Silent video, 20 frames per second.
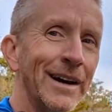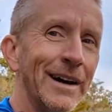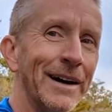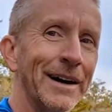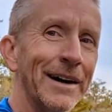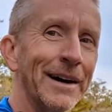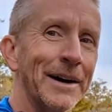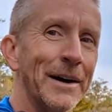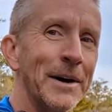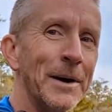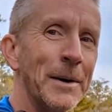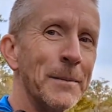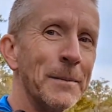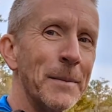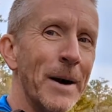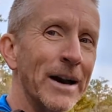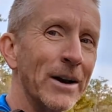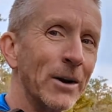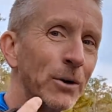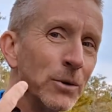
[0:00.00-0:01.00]

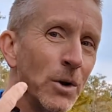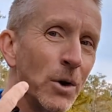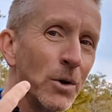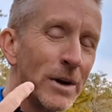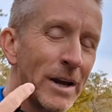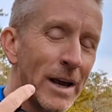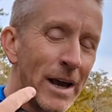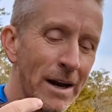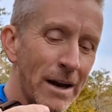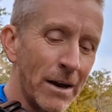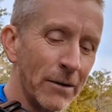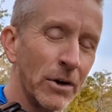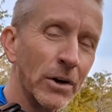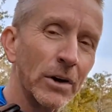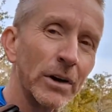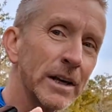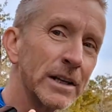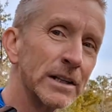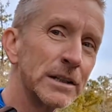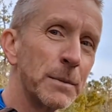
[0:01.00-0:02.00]
I don't know yet. I'm
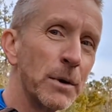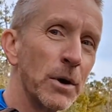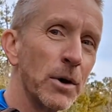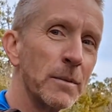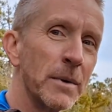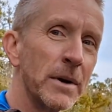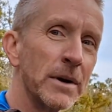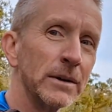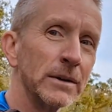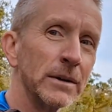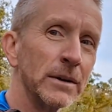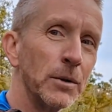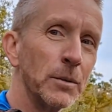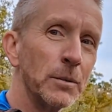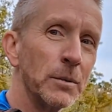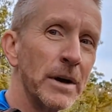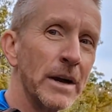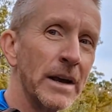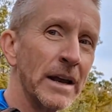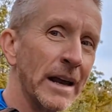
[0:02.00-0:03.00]
going to experiment a little
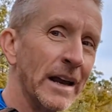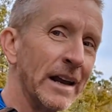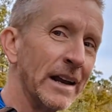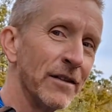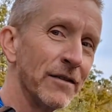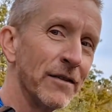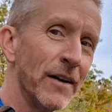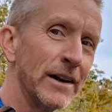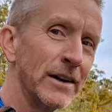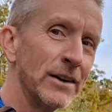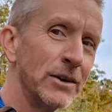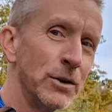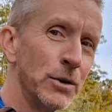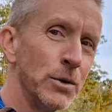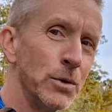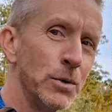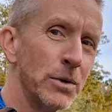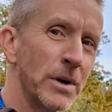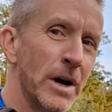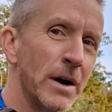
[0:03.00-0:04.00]
bit. And if I
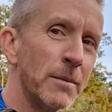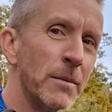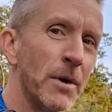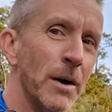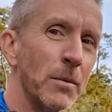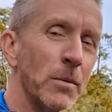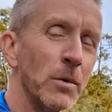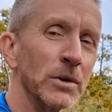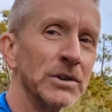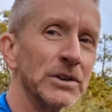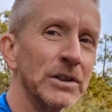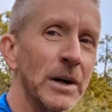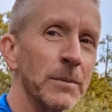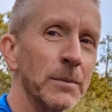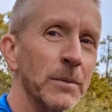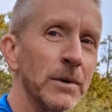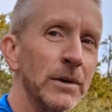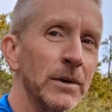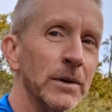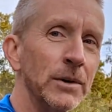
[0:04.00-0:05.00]
do come up with
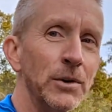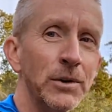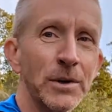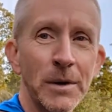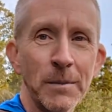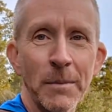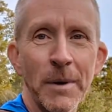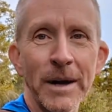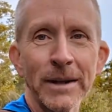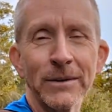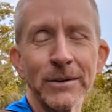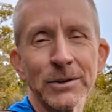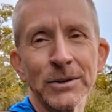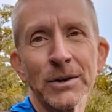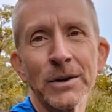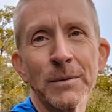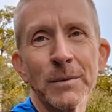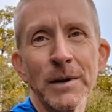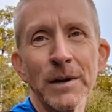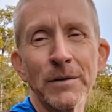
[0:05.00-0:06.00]
something, you can bet there's
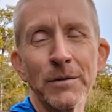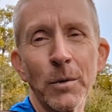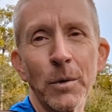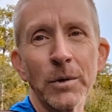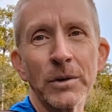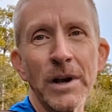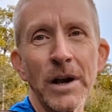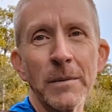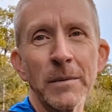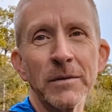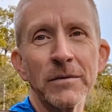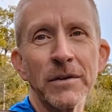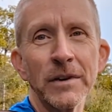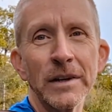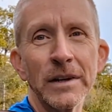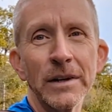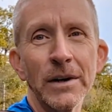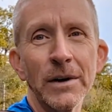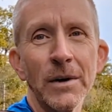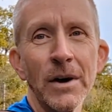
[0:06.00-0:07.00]
going to be a forthcoming
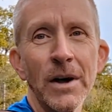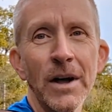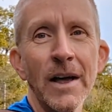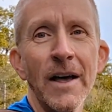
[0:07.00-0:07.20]
video.